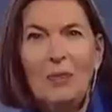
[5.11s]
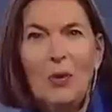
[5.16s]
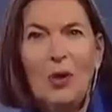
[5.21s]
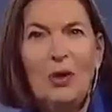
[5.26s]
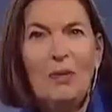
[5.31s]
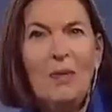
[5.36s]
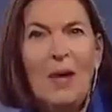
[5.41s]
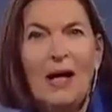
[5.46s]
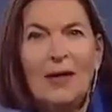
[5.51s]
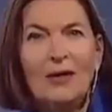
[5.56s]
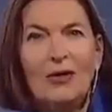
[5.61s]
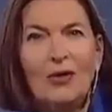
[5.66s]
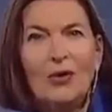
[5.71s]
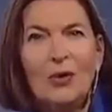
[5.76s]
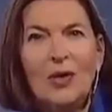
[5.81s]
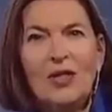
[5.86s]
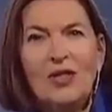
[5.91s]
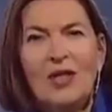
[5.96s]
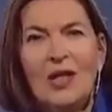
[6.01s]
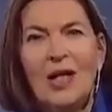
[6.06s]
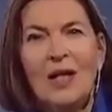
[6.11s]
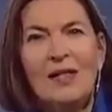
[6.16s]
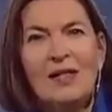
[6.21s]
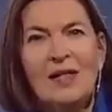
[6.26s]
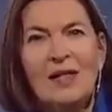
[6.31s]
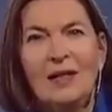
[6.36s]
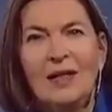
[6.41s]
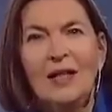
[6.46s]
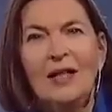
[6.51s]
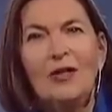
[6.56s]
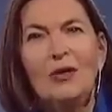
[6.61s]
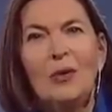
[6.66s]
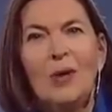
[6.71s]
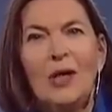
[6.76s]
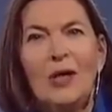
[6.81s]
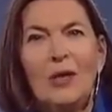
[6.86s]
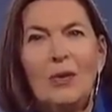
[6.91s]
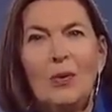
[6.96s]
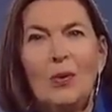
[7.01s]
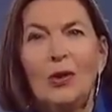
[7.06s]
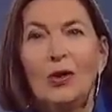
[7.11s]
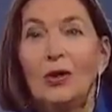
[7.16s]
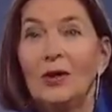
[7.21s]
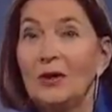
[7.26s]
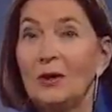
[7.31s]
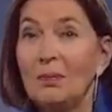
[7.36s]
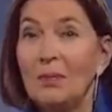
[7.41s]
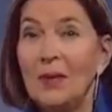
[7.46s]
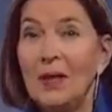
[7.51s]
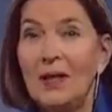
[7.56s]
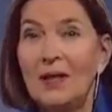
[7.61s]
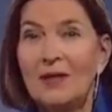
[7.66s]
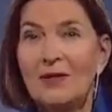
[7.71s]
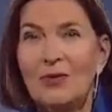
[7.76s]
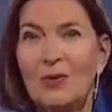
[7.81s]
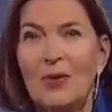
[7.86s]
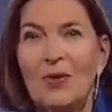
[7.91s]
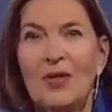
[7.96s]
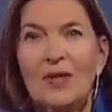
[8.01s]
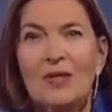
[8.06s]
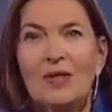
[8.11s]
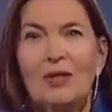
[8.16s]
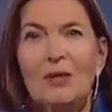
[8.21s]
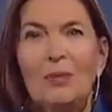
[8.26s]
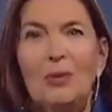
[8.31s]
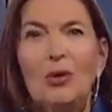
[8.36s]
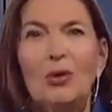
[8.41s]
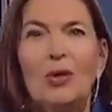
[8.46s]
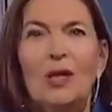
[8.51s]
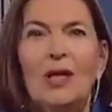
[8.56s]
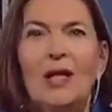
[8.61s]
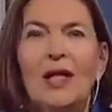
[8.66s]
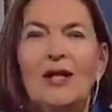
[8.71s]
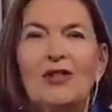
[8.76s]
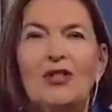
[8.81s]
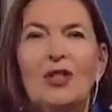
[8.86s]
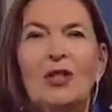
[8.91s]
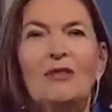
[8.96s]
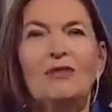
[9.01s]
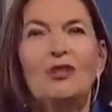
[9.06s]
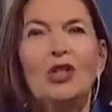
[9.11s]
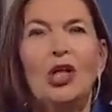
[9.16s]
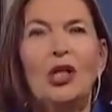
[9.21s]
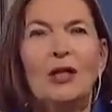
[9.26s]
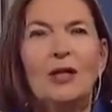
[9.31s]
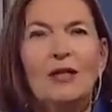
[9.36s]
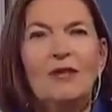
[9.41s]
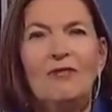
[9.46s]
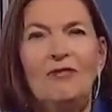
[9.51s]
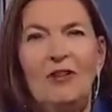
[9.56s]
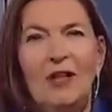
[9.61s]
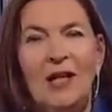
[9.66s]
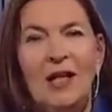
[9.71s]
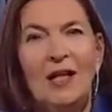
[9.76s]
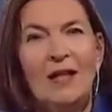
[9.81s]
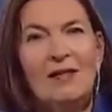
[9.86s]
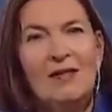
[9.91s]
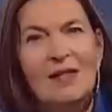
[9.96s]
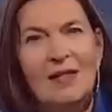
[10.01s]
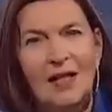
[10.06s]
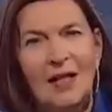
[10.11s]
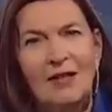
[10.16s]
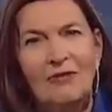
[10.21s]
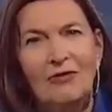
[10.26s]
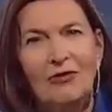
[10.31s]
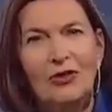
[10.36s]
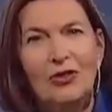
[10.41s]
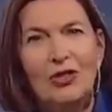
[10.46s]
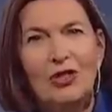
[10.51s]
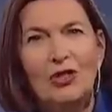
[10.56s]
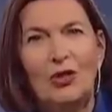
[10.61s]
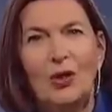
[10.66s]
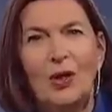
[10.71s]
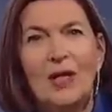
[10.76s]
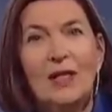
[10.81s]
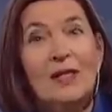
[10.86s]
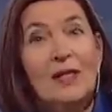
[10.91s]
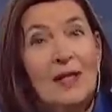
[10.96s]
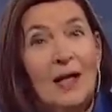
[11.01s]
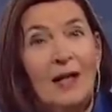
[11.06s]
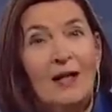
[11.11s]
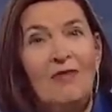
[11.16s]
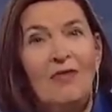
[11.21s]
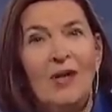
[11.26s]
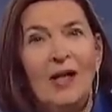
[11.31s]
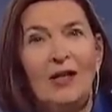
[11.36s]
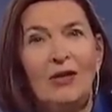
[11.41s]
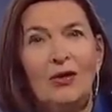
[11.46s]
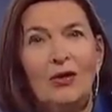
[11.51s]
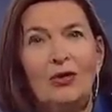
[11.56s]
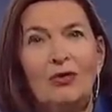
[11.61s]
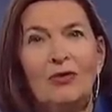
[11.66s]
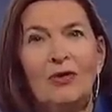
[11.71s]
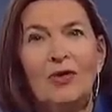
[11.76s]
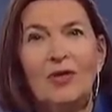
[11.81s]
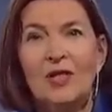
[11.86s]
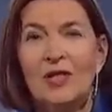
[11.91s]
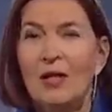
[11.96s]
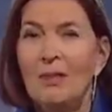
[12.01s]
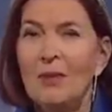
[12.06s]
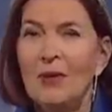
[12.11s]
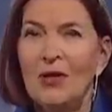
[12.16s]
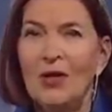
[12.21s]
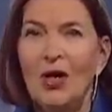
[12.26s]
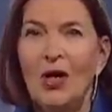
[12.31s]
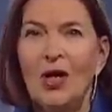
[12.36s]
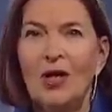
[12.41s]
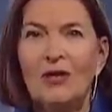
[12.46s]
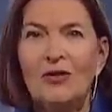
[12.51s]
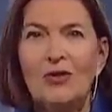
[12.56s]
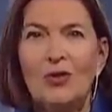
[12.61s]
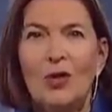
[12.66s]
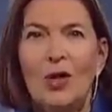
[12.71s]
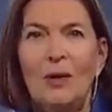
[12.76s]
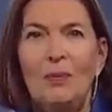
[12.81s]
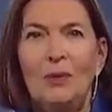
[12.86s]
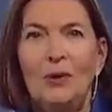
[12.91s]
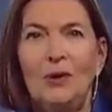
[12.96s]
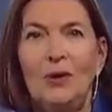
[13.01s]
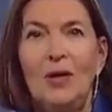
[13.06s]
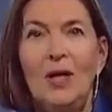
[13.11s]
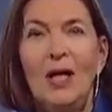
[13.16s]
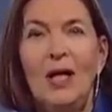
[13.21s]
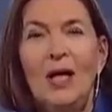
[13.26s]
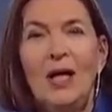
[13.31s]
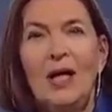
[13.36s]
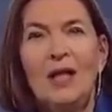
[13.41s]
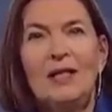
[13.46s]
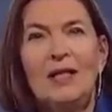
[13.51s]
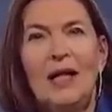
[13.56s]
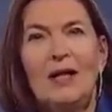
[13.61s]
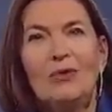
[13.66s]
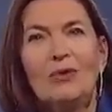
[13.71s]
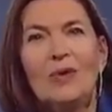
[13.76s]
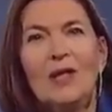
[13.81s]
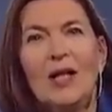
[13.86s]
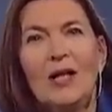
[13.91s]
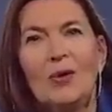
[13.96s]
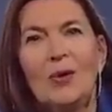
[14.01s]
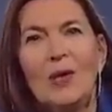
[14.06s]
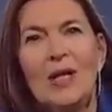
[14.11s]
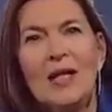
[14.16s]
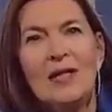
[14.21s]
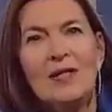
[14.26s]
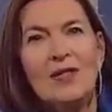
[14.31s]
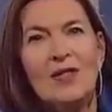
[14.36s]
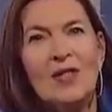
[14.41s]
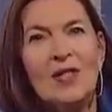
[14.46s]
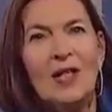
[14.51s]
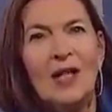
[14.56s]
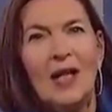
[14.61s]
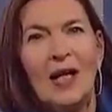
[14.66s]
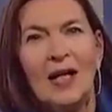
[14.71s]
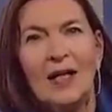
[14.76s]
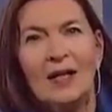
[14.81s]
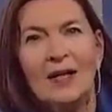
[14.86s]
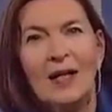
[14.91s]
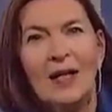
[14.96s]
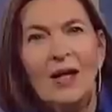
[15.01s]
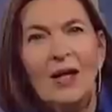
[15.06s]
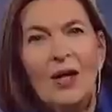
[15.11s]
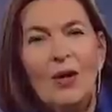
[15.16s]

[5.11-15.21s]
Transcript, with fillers: born Michael Christie has the literary world abuzz with his debut collection of darkly funny, insightful stories set in Vancouver, some on the hard scrapple downtown east side.